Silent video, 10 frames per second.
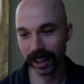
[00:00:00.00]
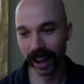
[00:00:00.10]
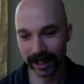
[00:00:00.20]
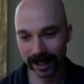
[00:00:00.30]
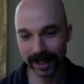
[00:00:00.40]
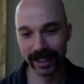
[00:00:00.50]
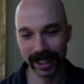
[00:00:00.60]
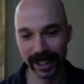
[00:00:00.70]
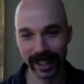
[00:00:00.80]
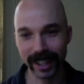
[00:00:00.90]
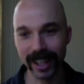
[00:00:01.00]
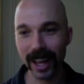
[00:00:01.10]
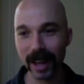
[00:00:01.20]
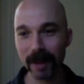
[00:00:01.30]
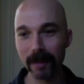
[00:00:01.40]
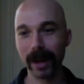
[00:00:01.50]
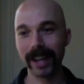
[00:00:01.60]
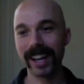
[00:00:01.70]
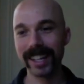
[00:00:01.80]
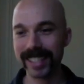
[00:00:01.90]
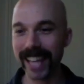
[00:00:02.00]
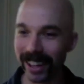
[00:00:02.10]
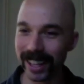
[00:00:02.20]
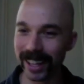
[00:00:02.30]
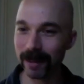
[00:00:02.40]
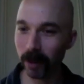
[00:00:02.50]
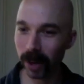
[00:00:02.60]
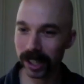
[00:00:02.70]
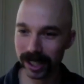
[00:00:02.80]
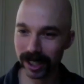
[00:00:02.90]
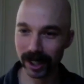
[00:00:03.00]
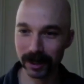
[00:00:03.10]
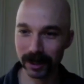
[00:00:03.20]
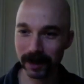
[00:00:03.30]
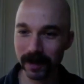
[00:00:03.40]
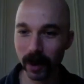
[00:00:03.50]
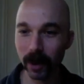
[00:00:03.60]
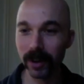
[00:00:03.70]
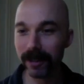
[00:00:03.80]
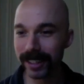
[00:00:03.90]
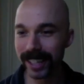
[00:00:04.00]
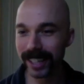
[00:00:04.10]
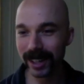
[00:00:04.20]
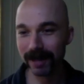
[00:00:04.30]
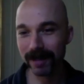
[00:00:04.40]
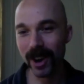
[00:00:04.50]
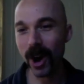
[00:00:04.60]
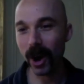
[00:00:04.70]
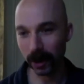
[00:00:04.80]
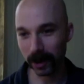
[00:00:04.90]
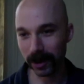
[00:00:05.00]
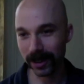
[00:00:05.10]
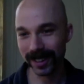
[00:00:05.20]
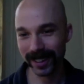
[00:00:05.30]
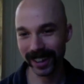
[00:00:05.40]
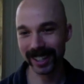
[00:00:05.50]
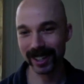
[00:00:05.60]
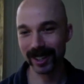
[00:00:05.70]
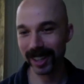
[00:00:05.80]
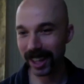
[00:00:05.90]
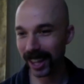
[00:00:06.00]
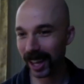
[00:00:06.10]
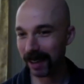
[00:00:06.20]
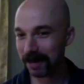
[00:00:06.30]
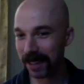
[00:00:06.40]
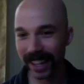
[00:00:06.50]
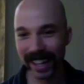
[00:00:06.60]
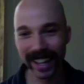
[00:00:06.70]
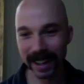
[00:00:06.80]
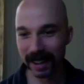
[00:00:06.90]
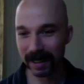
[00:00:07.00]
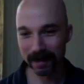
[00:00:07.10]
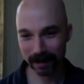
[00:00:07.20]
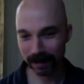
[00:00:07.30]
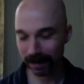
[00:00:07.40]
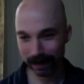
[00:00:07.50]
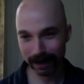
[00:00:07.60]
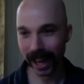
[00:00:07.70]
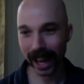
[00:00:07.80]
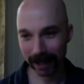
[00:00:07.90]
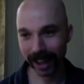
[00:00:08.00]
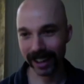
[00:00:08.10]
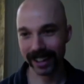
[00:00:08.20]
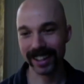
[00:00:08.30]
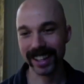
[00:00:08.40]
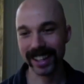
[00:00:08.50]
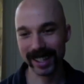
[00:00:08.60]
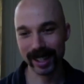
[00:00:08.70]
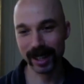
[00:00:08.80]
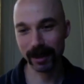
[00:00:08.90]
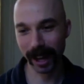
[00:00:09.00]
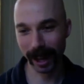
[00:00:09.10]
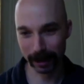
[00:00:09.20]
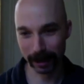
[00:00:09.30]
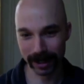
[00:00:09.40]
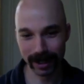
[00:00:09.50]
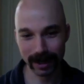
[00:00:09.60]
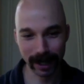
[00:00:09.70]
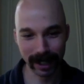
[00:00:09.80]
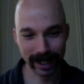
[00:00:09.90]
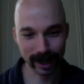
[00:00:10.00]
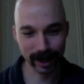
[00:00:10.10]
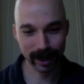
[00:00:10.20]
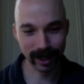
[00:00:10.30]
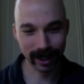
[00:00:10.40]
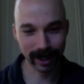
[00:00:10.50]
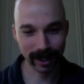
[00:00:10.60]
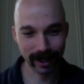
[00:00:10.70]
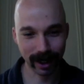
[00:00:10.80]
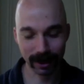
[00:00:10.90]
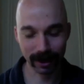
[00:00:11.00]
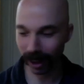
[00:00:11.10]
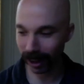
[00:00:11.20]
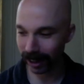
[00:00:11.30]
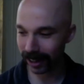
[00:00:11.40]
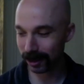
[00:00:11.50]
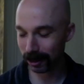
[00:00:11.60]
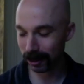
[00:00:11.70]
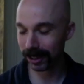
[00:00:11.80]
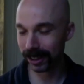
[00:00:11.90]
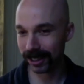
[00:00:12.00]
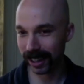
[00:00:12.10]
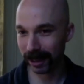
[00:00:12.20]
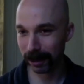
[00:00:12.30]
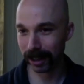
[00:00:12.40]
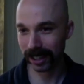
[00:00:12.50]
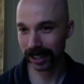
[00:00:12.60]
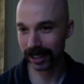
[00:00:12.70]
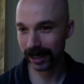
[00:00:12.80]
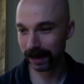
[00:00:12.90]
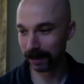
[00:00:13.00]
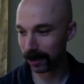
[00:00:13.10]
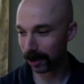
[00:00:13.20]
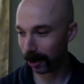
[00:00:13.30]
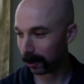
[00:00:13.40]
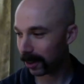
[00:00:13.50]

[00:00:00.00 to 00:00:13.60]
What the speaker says: constantly by not telling them what to do, or never tell them no, right? Just let them have at it and see what happens, because a lot is revealed in that process. So